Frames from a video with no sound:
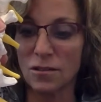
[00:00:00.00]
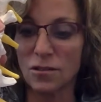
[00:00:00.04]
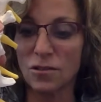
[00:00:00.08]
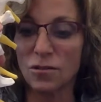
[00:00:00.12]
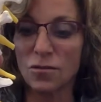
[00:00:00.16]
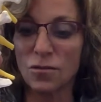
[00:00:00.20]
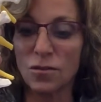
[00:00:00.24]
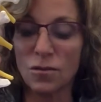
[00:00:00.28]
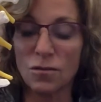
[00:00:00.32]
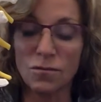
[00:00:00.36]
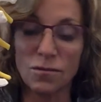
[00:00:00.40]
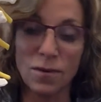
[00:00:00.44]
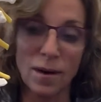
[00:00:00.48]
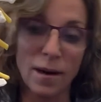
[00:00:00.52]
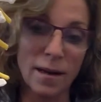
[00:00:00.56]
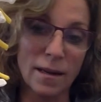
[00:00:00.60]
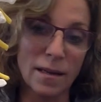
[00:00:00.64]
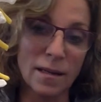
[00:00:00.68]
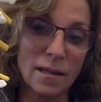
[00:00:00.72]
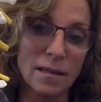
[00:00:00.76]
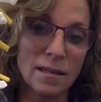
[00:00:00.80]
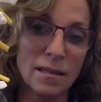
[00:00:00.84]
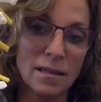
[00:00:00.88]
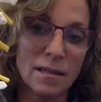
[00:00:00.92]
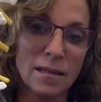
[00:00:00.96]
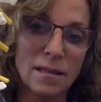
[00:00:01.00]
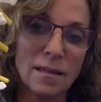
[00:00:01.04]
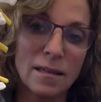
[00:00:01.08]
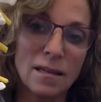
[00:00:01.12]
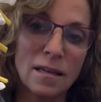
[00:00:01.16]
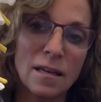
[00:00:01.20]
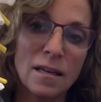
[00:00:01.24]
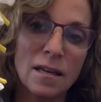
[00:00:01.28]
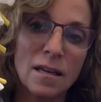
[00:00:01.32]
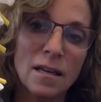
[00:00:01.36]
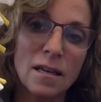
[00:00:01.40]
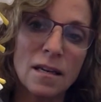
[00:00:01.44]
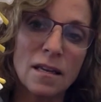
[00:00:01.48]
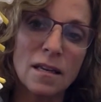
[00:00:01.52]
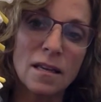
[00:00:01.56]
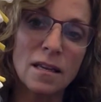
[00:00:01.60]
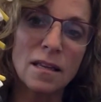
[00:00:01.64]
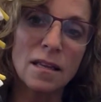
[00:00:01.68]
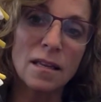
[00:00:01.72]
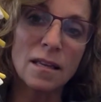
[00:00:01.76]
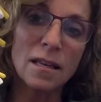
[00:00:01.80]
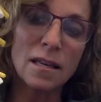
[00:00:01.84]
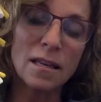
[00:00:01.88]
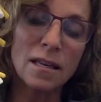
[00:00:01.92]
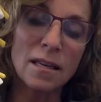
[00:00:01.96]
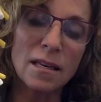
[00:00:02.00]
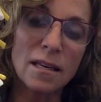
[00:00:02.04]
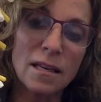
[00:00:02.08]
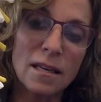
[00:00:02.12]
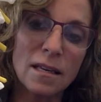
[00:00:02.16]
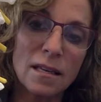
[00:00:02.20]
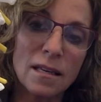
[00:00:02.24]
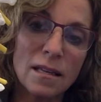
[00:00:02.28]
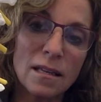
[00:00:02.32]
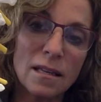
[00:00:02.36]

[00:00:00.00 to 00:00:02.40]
to the right, the